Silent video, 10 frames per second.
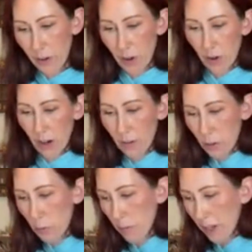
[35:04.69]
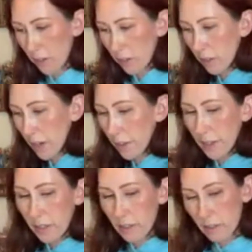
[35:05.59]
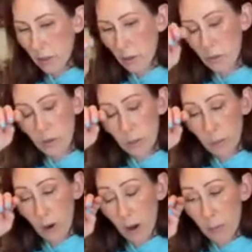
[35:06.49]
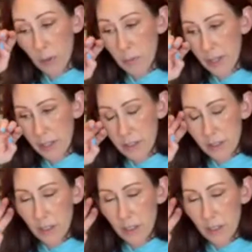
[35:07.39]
Have you mailed a lot of things? So the problem is,